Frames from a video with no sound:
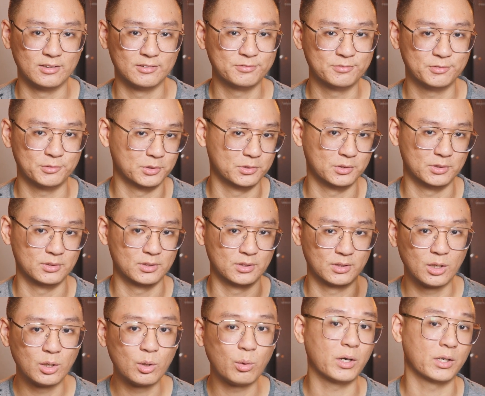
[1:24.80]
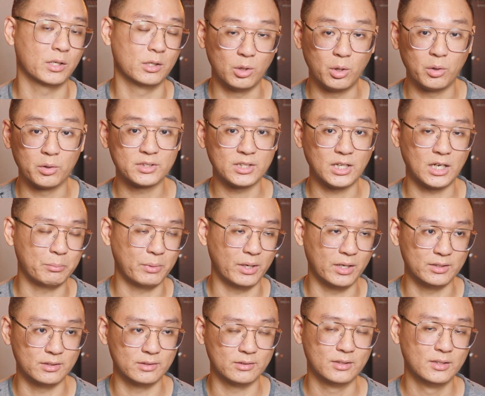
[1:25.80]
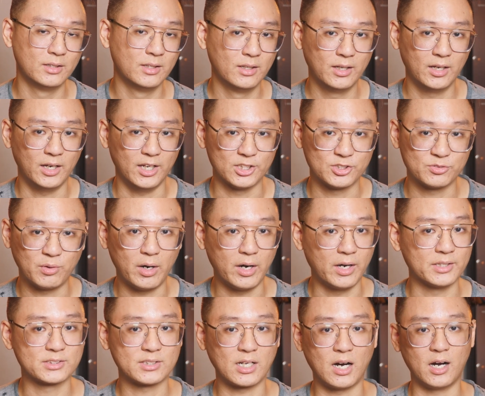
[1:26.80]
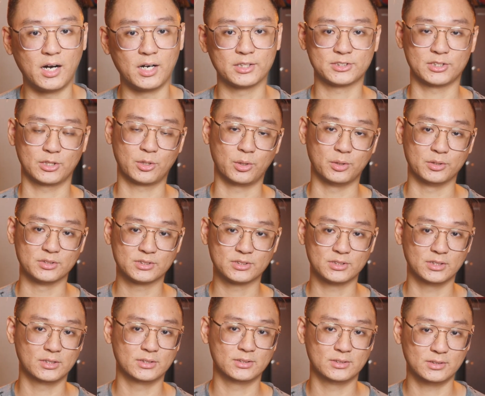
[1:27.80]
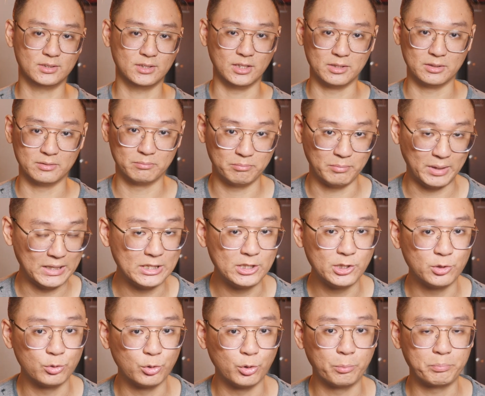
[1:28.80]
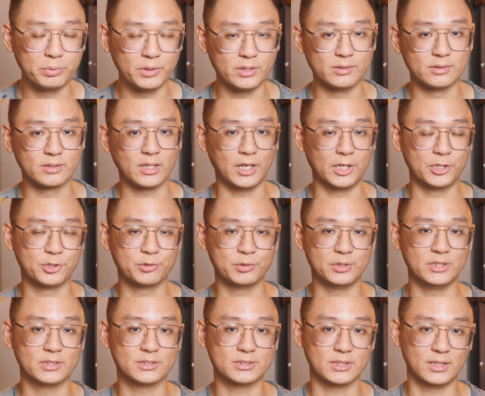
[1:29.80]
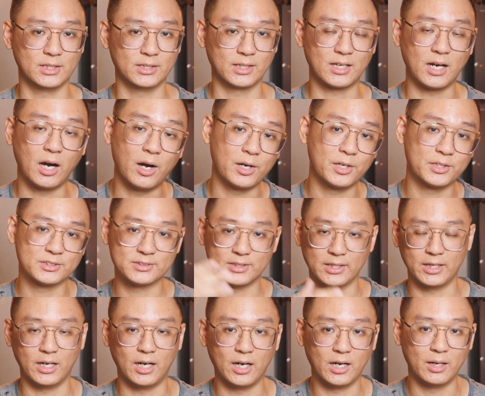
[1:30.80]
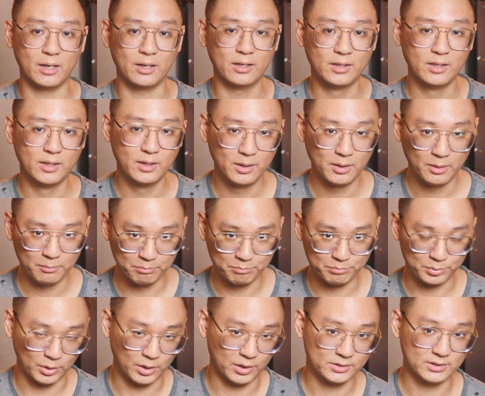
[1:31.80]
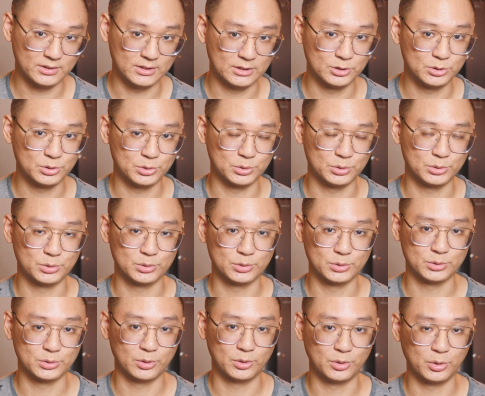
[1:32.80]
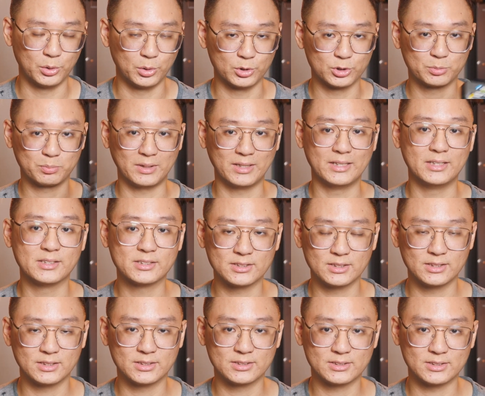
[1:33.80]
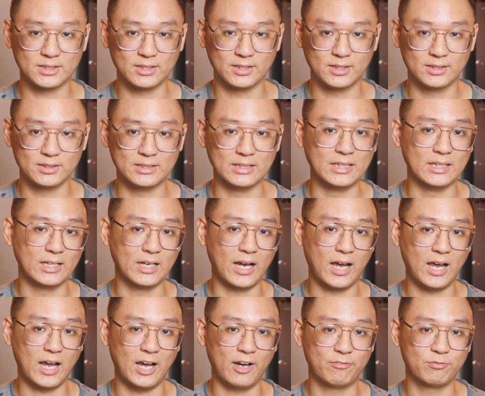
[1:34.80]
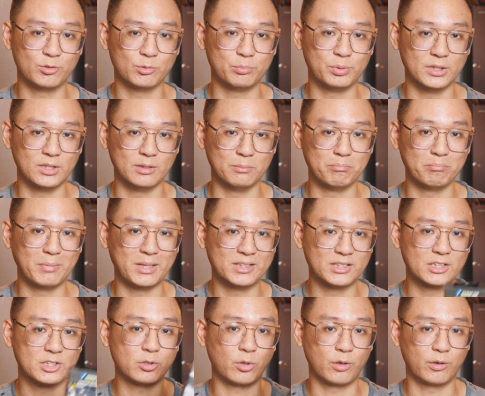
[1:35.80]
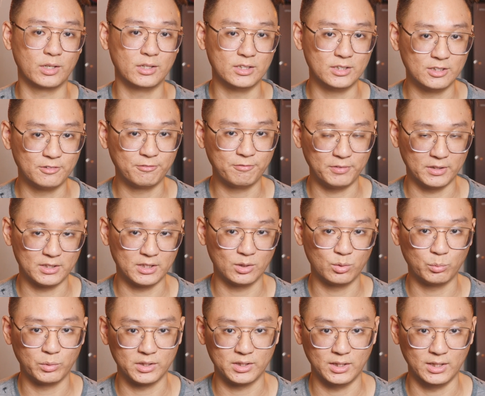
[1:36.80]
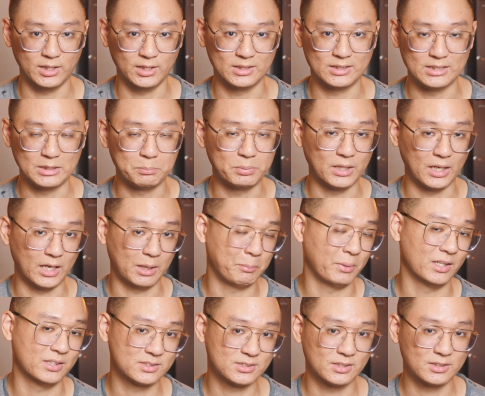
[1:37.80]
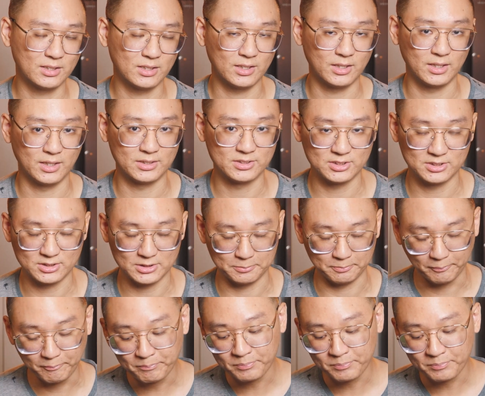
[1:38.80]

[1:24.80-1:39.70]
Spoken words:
for quite a long time, and as far as cars are concerned, in many European countries, the cars that are brought into those places, they have to be mandatorily fitted with a TPMS system.